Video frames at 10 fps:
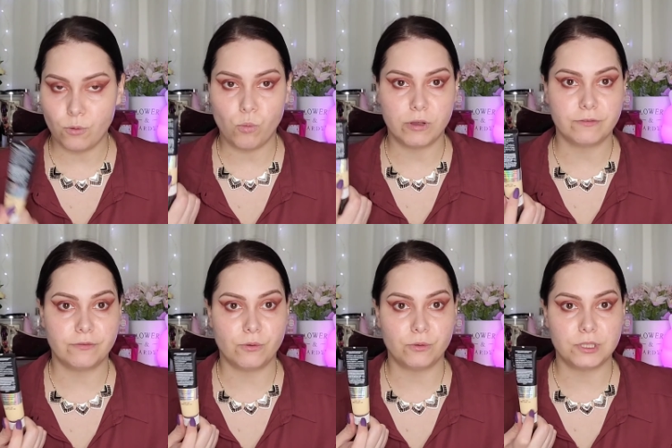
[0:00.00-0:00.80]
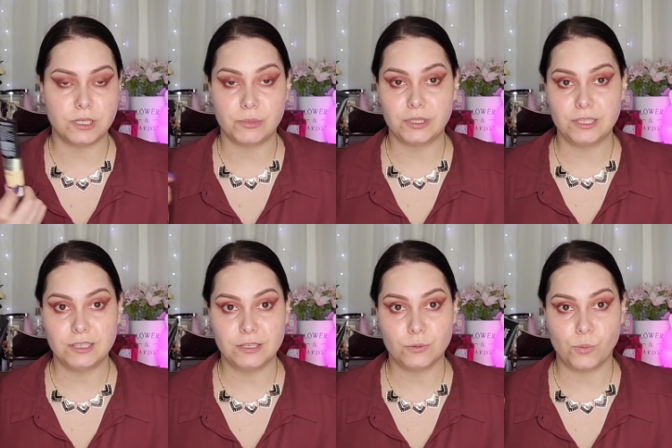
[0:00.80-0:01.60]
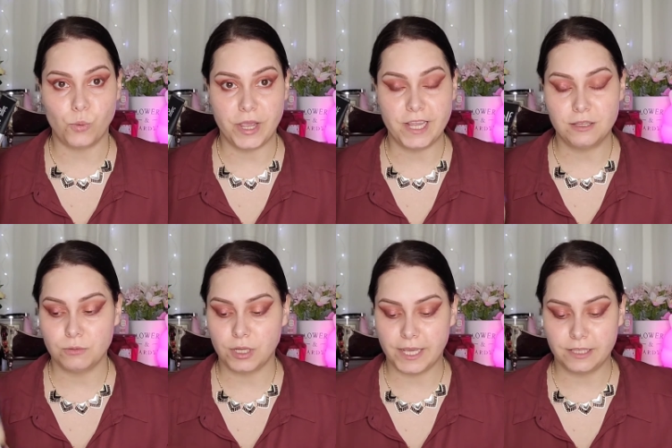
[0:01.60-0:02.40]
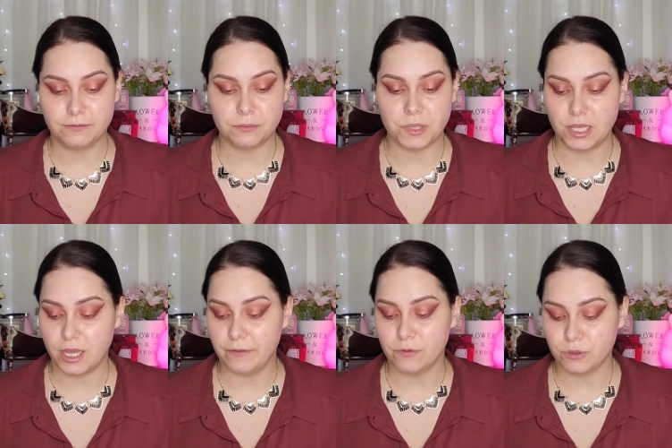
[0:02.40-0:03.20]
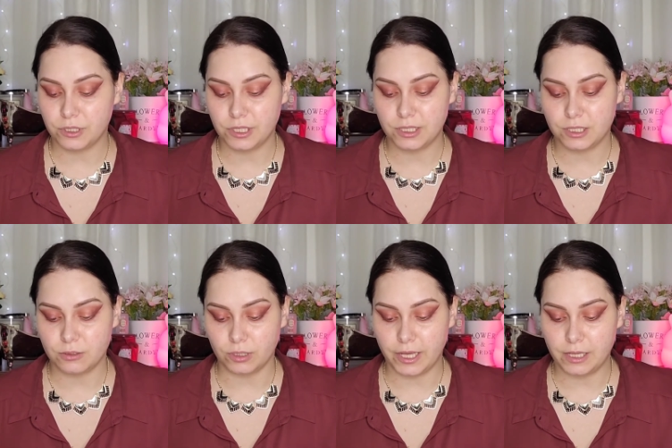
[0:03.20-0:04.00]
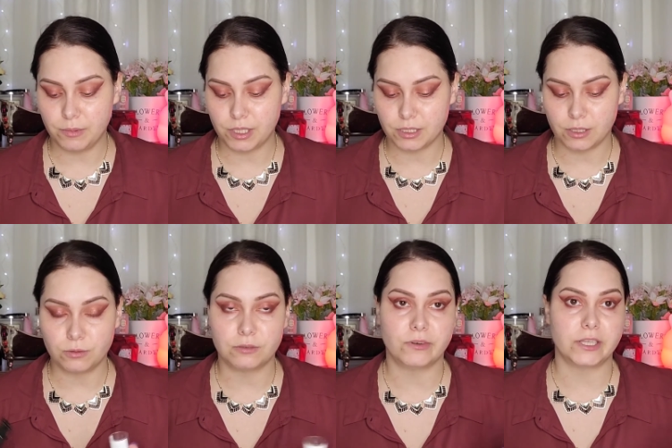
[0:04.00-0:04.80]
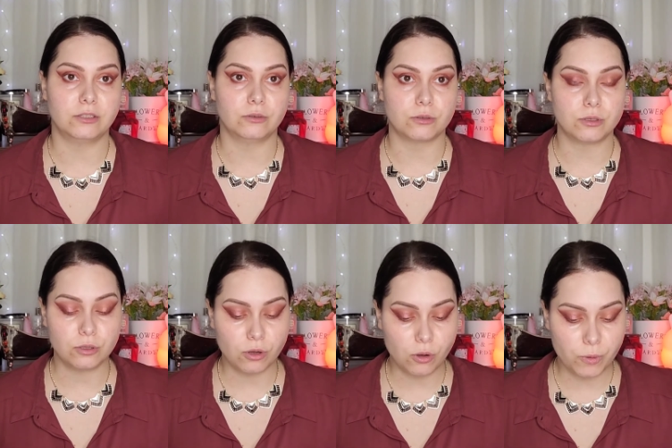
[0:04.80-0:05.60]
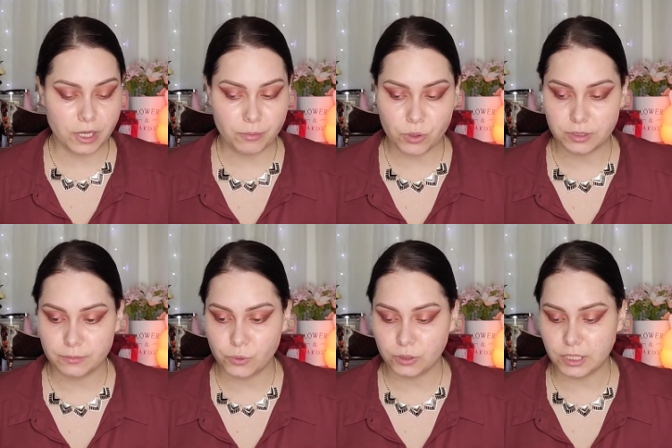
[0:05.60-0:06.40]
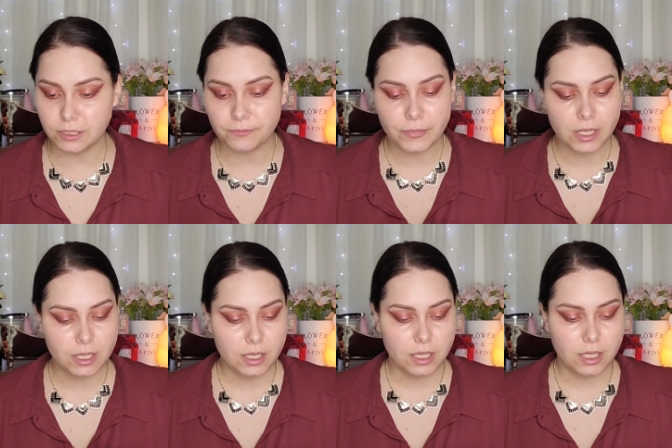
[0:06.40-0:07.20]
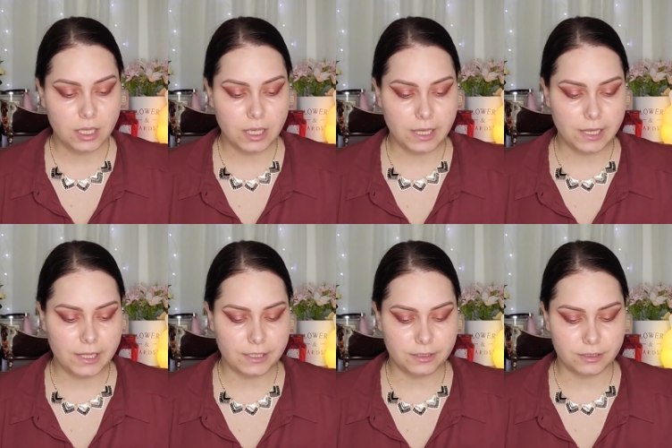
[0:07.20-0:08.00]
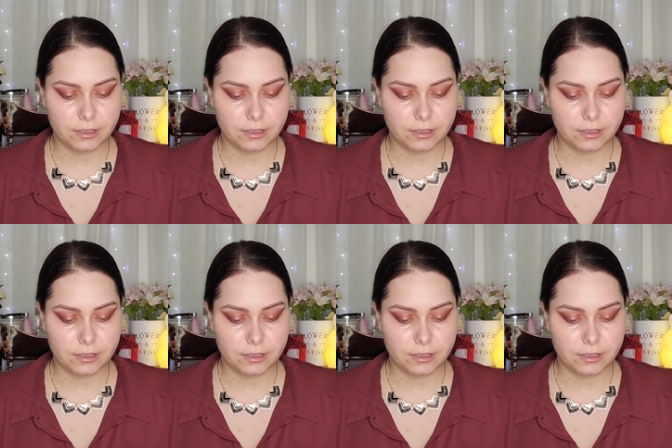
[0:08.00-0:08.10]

140, but this is way too light for me. I've ordered this online because I couldn't find it on store when I bought it, and